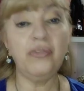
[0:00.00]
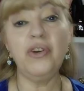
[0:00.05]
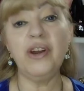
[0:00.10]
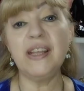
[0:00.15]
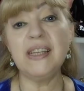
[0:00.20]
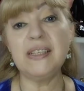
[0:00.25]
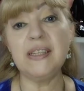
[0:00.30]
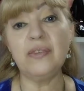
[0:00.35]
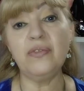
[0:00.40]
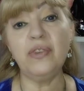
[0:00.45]
For
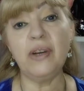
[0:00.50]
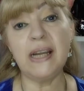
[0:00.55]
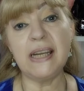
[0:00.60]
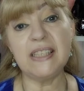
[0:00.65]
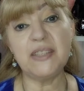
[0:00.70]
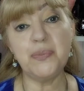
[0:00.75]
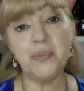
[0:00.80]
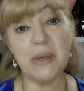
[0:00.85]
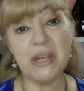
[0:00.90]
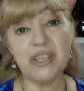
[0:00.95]
a, for
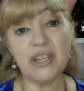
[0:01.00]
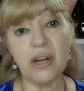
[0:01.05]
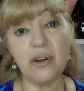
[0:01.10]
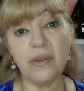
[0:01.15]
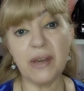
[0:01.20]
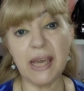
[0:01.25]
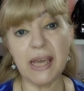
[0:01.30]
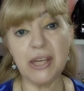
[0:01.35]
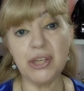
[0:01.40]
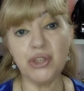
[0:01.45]
a special
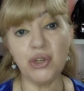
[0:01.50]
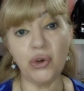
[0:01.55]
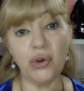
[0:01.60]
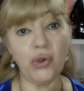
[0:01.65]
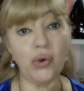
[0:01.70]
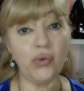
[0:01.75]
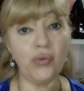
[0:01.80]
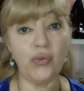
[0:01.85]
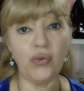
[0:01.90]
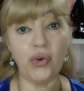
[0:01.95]
occasion
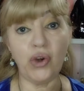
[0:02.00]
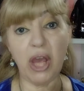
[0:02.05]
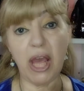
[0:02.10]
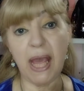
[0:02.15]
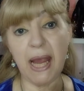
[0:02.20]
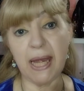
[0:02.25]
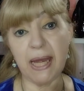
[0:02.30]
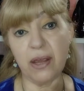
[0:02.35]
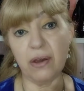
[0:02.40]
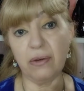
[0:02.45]
or for
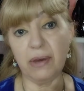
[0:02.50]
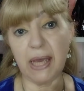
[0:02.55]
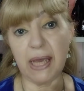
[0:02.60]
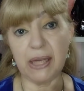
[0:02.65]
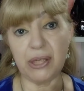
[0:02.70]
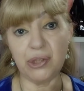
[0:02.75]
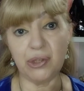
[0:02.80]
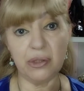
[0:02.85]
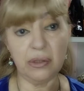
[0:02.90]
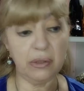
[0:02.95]
any
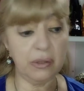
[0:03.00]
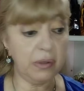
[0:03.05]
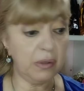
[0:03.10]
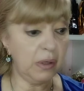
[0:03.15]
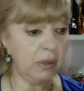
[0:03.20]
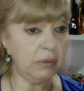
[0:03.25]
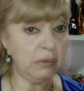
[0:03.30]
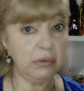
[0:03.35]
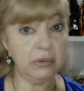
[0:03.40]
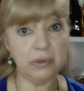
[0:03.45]
occasion, you
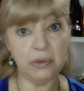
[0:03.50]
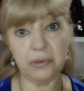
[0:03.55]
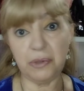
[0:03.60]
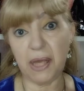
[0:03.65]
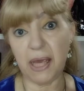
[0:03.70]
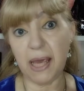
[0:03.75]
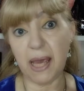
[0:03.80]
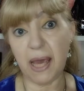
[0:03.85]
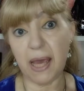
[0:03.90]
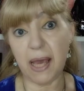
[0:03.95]
know.
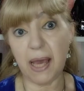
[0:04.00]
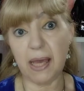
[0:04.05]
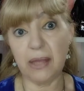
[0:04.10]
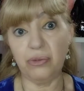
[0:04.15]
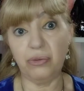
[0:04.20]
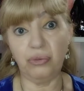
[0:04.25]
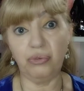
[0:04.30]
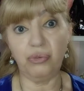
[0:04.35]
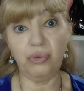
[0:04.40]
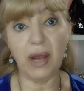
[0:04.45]
Today I
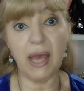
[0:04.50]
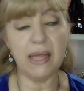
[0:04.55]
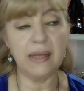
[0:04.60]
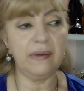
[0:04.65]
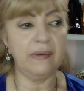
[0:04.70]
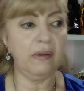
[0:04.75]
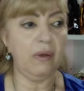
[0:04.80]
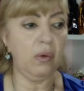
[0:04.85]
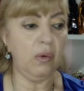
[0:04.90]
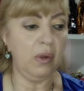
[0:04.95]
had to try
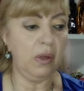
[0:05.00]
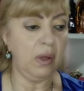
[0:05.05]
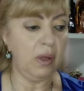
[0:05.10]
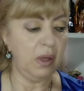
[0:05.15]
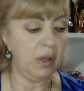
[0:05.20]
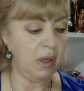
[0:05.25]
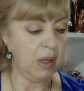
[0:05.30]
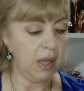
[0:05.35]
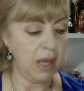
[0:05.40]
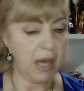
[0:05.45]
it, so
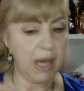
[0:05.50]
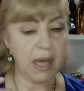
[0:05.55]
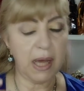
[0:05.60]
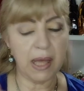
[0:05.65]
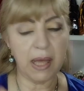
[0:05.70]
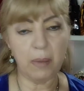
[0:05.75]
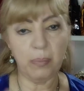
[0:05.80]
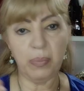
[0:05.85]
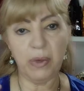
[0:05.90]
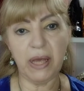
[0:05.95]

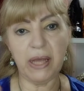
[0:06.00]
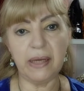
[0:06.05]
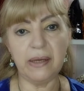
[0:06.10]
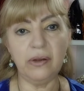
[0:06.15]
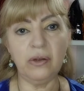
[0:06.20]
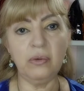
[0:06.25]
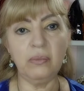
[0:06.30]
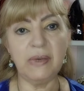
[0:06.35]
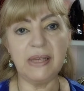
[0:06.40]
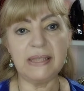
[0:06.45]
I applied
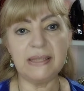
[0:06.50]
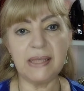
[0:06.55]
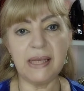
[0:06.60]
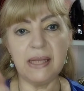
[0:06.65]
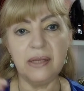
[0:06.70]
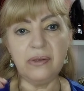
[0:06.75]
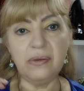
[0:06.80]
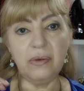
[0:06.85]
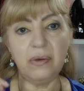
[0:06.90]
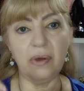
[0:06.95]
it on my
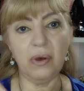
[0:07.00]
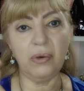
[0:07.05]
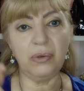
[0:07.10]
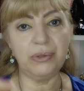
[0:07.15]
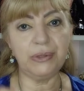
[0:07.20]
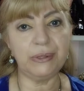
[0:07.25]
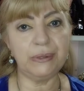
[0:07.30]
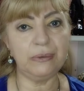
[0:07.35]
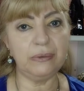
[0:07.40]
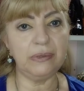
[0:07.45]
skin to
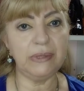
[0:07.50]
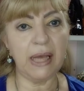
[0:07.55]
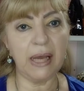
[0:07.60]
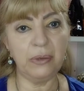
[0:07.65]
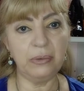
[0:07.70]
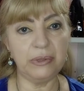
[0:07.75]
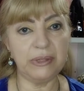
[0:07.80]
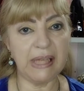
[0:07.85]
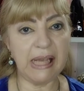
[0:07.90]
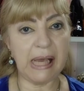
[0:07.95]
go
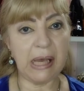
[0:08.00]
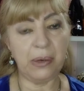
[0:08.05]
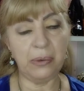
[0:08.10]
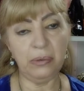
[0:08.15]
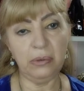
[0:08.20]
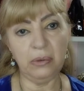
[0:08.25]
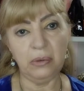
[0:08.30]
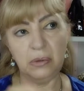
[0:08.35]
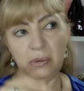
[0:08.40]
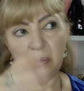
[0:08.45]

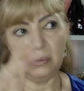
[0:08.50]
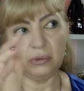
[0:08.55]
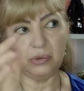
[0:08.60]
downtown.